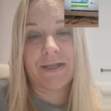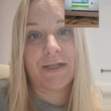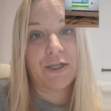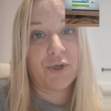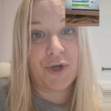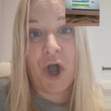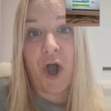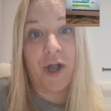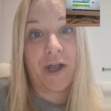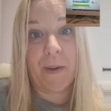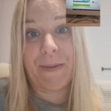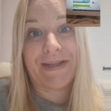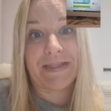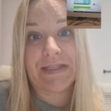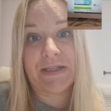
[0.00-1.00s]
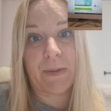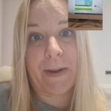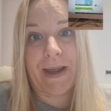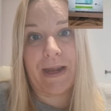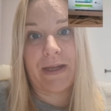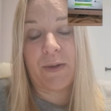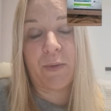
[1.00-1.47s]
You can't go into
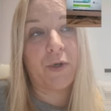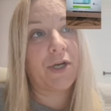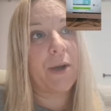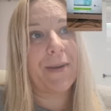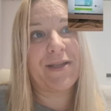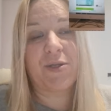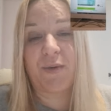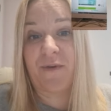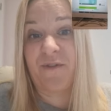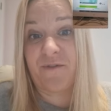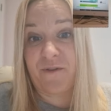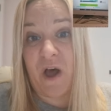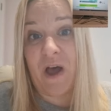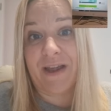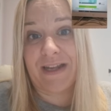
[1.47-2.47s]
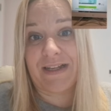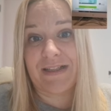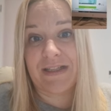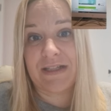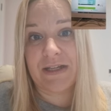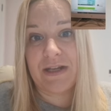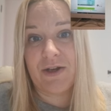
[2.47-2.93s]
it. You wouldn't go into a
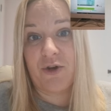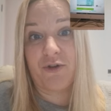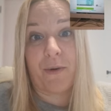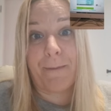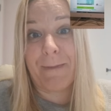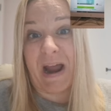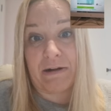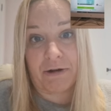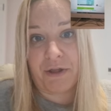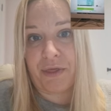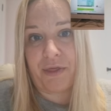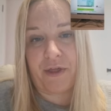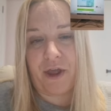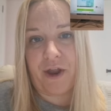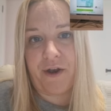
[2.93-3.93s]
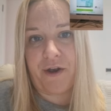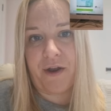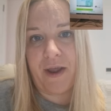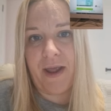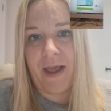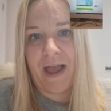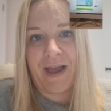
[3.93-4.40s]
fight or a marathon
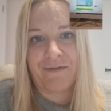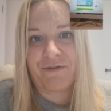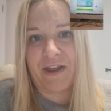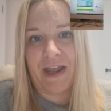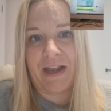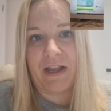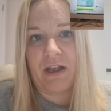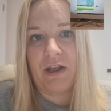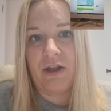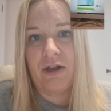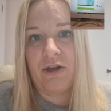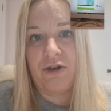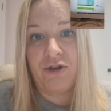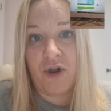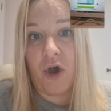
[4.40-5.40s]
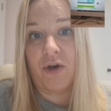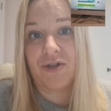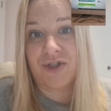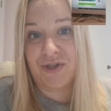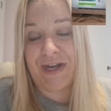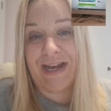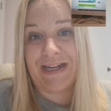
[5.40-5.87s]
having not
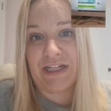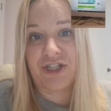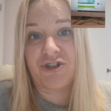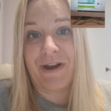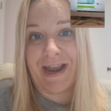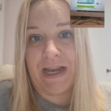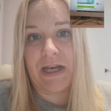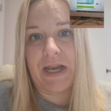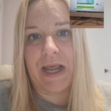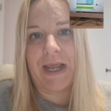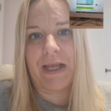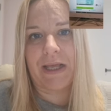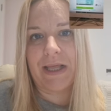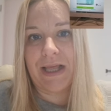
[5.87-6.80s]
done any training.